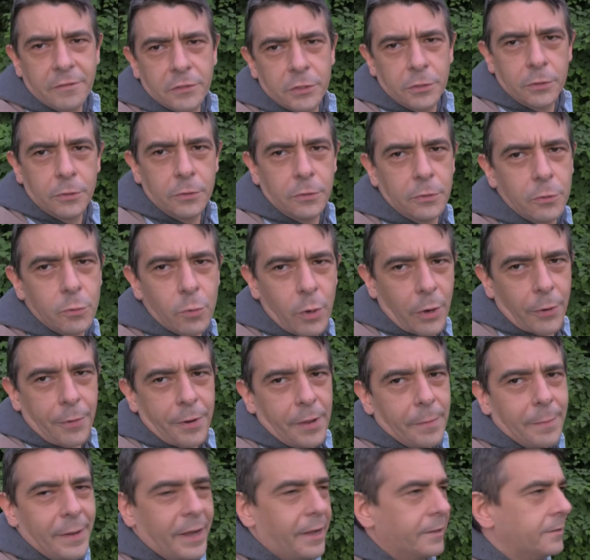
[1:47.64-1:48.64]
to worry
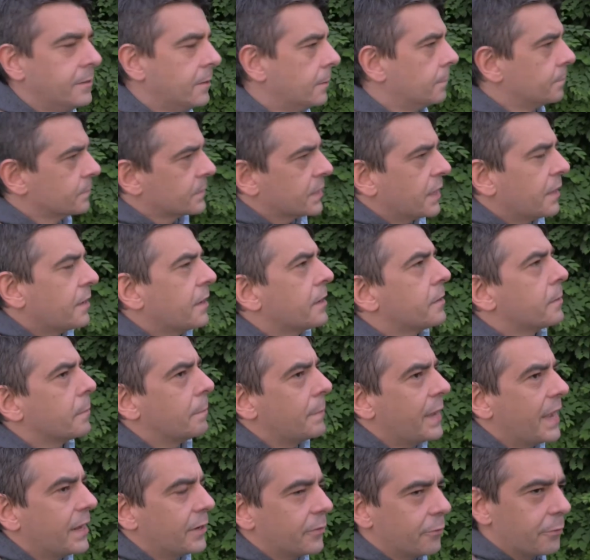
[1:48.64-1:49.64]
about getting a
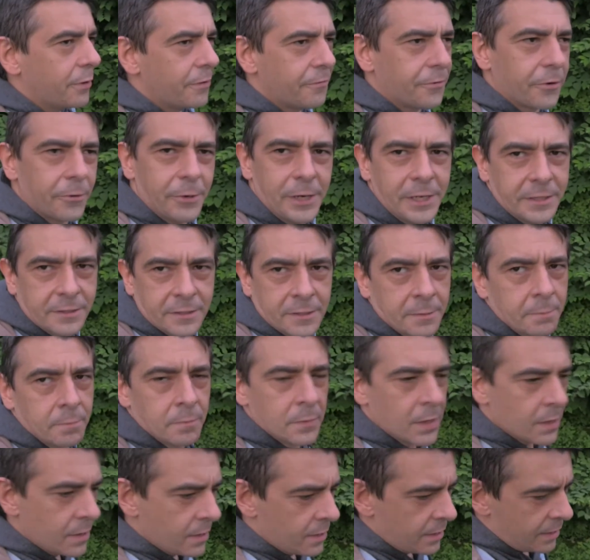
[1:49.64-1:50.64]
battery for it.
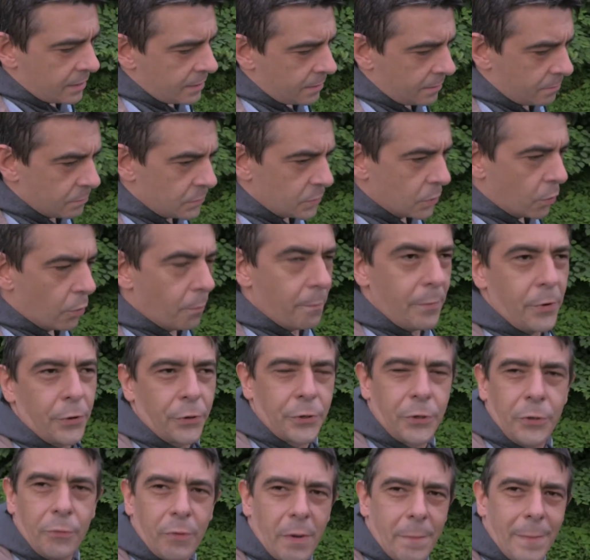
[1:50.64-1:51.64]
No
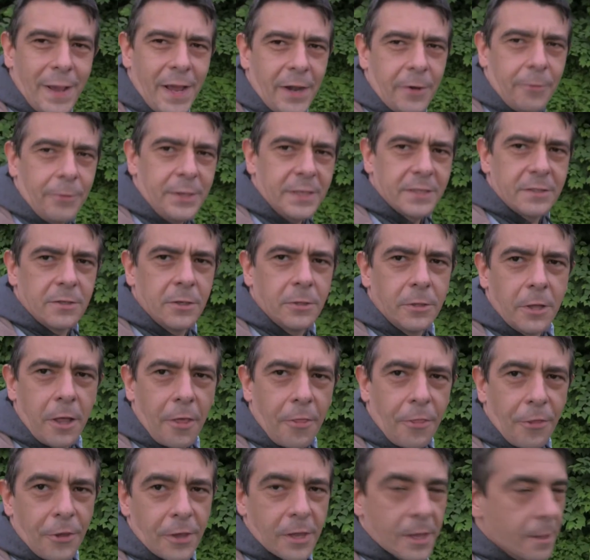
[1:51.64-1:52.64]
mercury batteries, no
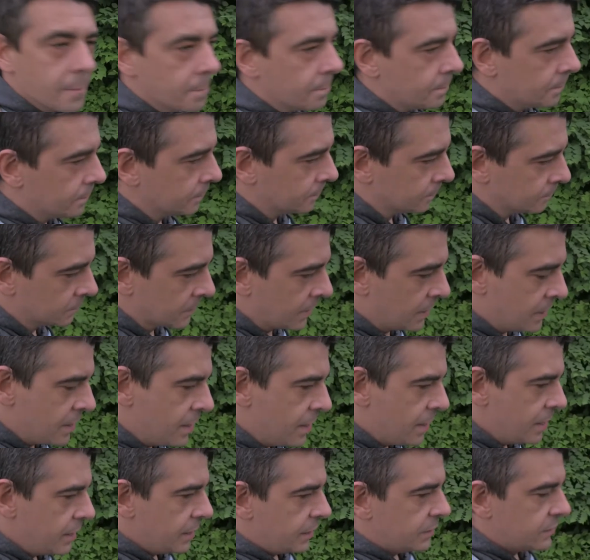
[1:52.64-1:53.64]
nothing.
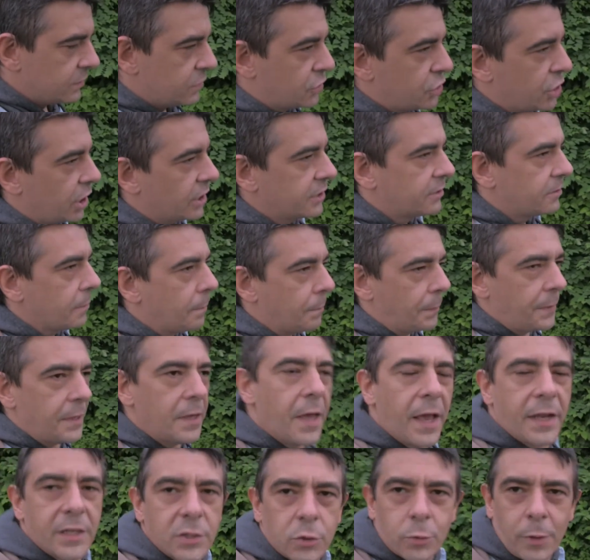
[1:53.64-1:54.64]
It's just a
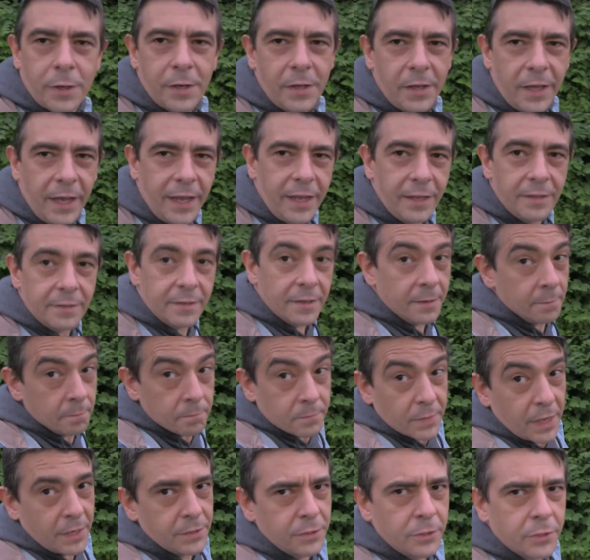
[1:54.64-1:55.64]
PX28
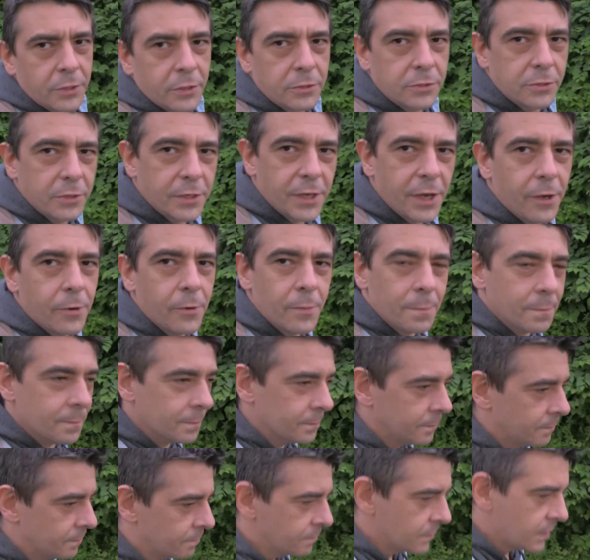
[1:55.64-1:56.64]
and you're good to go.
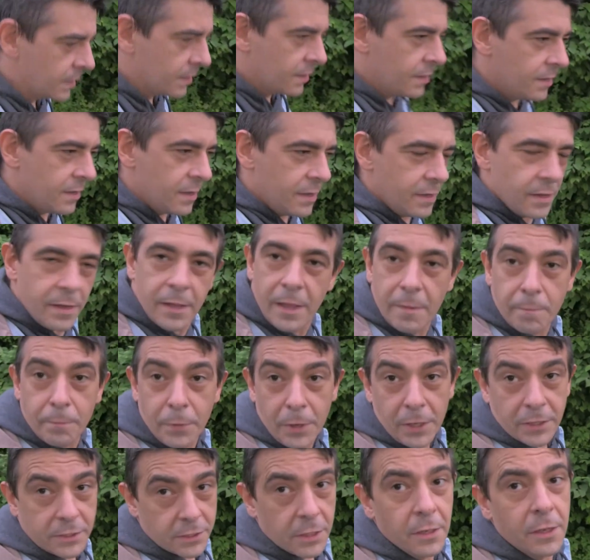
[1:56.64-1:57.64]
And
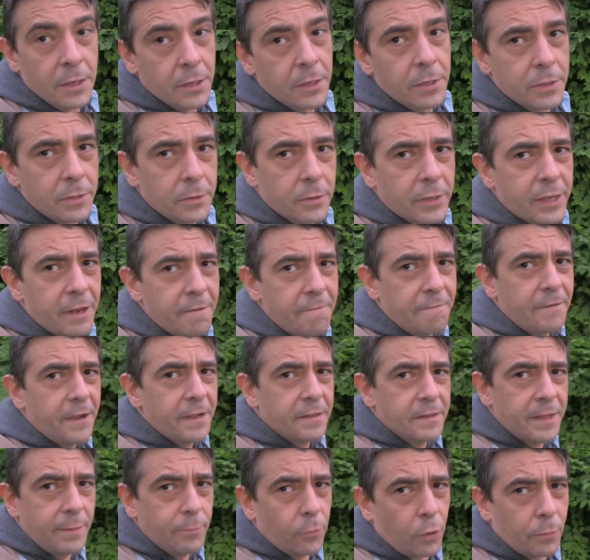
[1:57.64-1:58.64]
plus, you can find
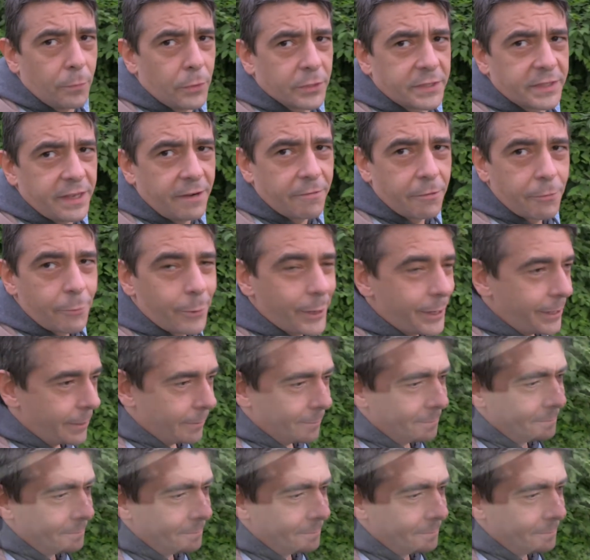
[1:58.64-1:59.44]
them almost everywhere.